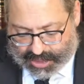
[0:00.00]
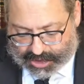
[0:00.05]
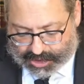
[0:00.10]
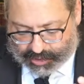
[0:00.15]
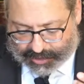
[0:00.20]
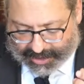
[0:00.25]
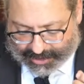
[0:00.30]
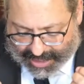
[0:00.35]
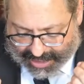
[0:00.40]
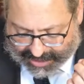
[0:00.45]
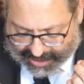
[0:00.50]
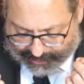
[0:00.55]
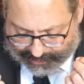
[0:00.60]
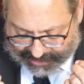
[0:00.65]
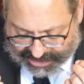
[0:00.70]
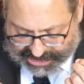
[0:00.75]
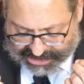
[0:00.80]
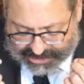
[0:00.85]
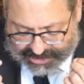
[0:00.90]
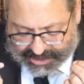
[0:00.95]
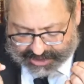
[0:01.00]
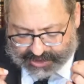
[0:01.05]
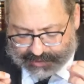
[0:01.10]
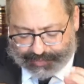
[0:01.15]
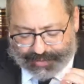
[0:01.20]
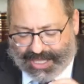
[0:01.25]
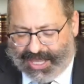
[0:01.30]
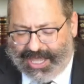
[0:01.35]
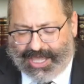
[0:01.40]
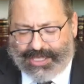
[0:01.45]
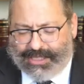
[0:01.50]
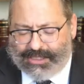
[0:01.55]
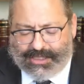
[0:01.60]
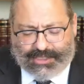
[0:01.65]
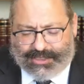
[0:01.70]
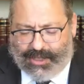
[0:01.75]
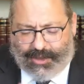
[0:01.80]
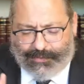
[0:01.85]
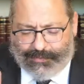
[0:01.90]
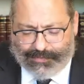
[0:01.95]
So the Lechem Mishnah
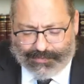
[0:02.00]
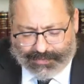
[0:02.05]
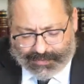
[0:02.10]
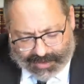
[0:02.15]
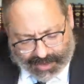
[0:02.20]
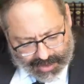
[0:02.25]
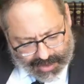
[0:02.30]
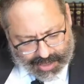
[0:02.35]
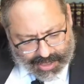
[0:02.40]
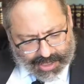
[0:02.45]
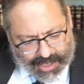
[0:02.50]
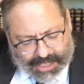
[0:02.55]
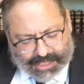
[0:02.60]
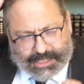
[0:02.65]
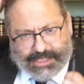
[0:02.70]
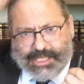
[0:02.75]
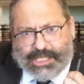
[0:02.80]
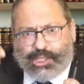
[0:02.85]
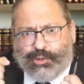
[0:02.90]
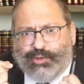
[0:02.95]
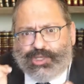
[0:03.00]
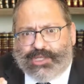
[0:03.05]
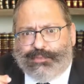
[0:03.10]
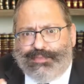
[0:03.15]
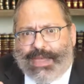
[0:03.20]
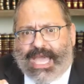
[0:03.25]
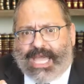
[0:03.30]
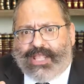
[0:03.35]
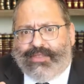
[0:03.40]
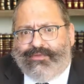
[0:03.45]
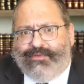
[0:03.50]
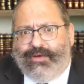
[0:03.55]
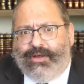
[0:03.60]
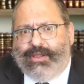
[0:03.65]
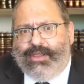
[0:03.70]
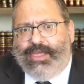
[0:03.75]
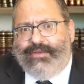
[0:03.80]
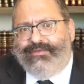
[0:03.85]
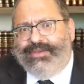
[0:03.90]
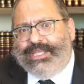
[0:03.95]
explains, no, it's
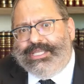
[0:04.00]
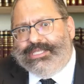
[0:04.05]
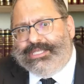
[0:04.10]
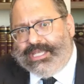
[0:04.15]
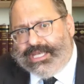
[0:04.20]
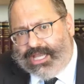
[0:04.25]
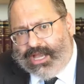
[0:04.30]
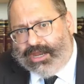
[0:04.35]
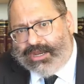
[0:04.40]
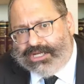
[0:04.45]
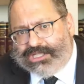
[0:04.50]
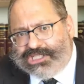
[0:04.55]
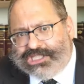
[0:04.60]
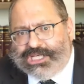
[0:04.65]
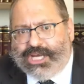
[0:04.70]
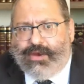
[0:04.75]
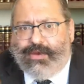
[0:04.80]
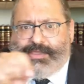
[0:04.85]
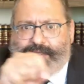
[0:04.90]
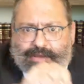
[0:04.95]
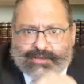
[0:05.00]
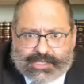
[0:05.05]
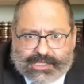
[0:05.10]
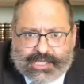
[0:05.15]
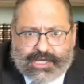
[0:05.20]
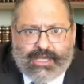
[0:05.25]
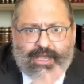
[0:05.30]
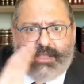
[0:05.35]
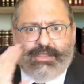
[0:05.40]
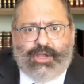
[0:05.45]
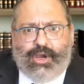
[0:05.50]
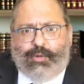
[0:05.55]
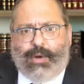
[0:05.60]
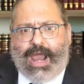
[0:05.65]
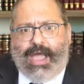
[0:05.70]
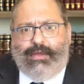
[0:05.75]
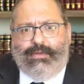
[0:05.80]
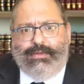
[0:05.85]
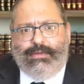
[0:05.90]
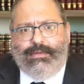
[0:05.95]
disrespectful if he's sitting on a chair and they're sitting on the
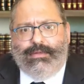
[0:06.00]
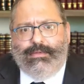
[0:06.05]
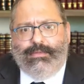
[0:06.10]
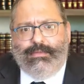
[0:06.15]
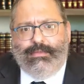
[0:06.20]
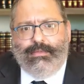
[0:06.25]
ground.